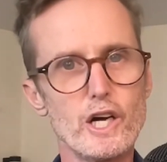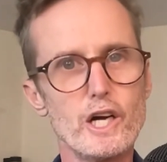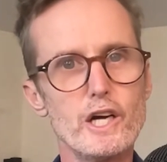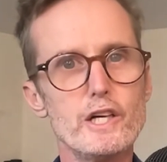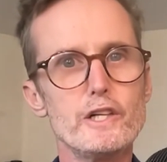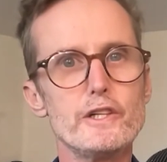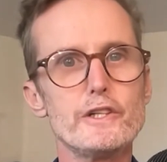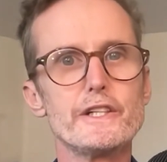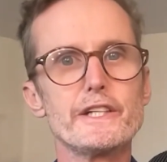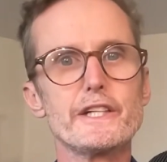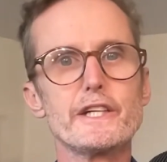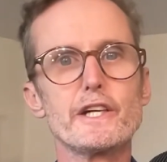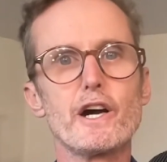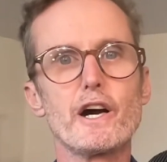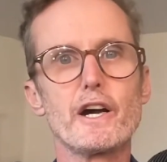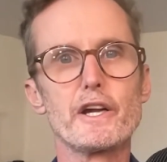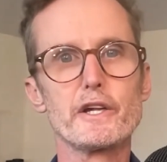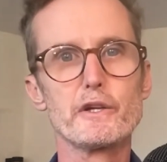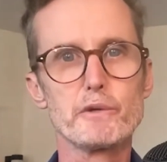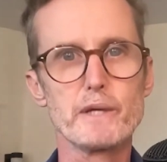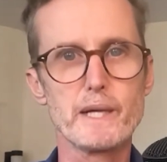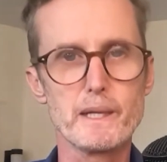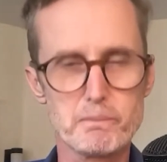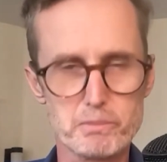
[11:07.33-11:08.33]
only are
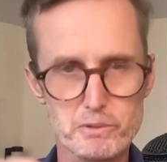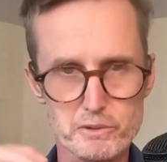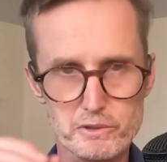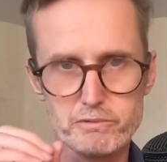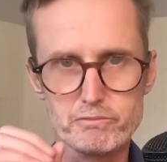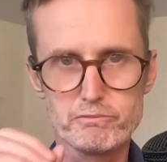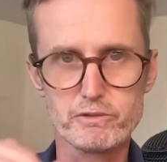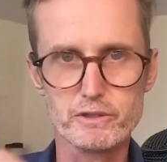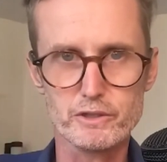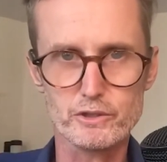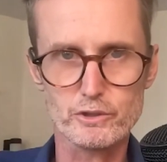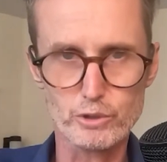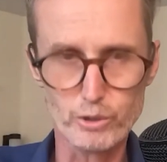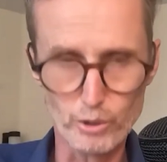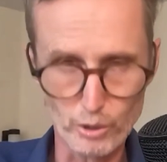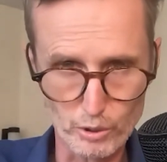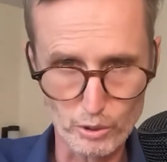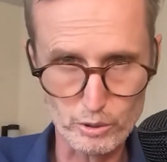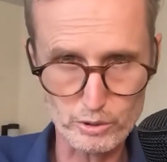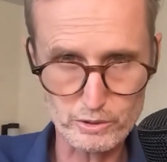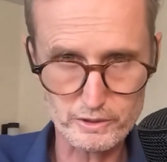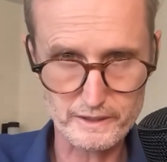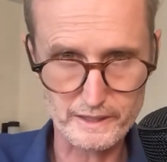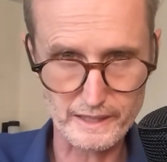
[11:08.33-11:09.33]
you able to
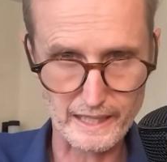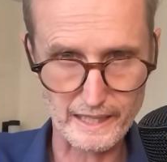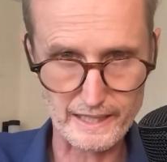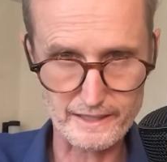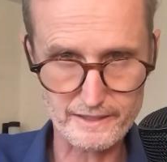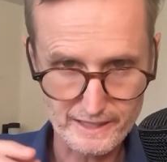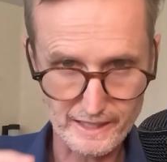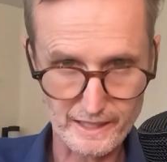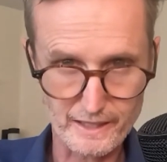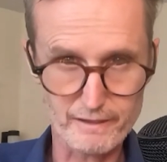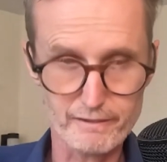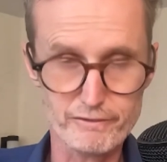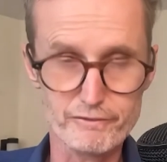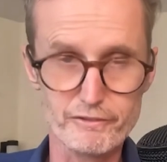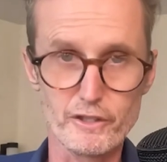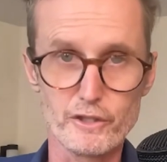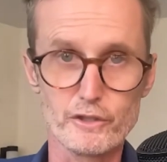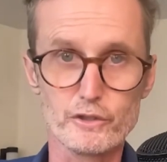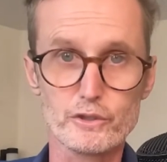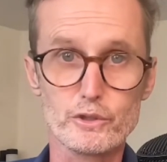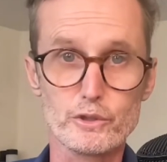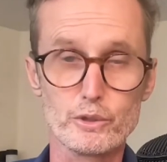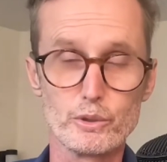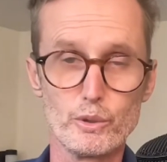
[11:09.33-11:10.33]
record that
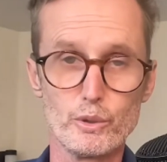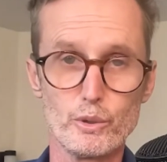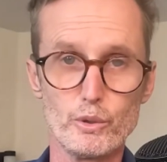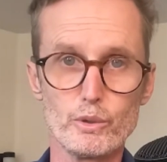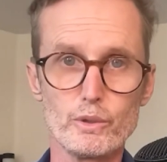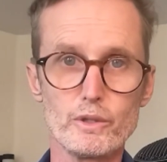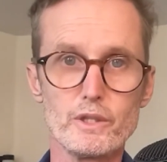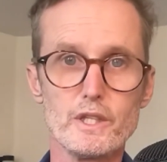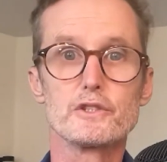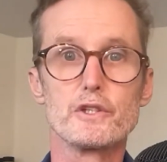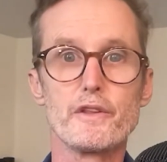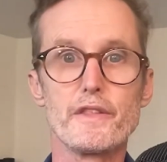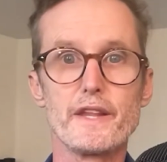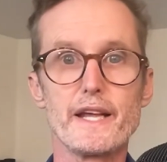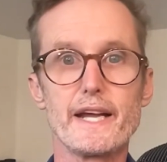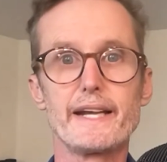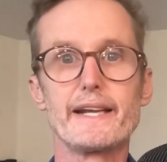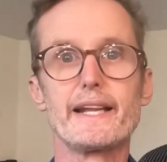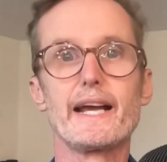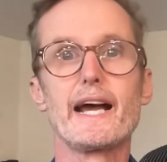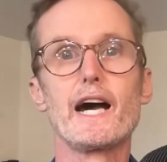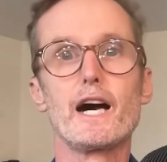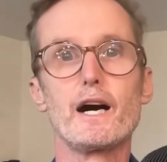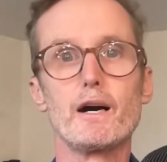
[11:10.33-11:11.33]
telephone call to then
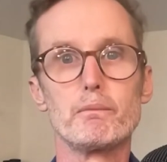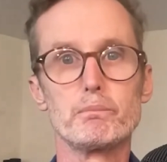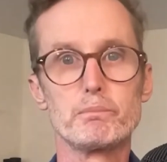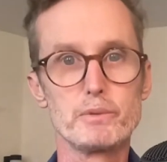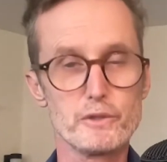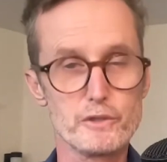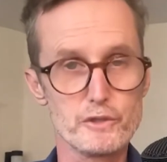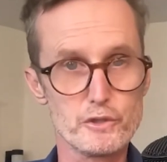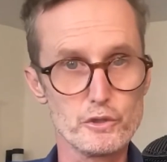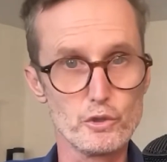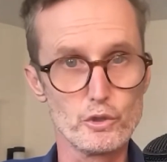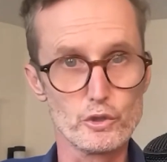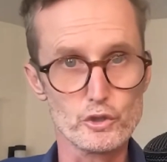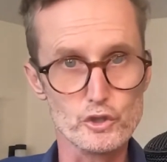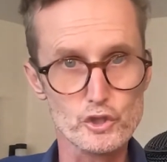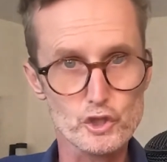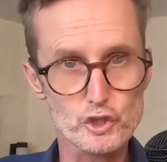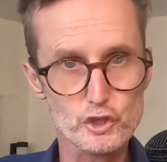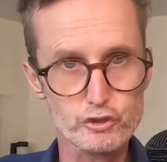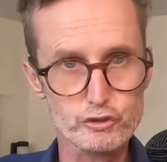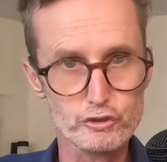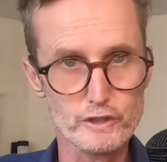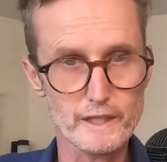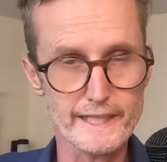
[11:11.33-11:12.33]
help with your
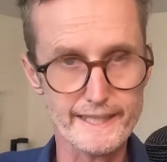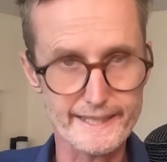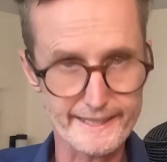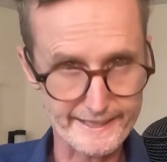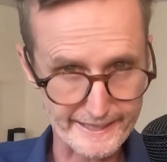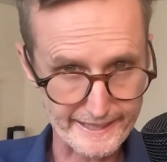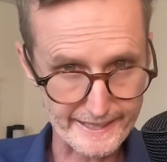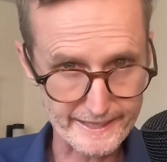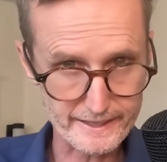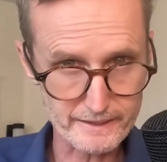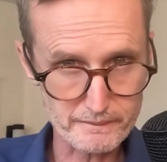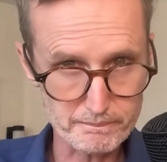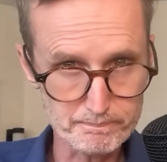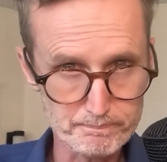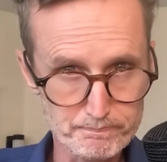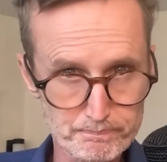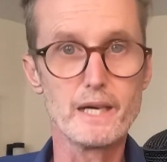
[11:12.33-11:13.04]
training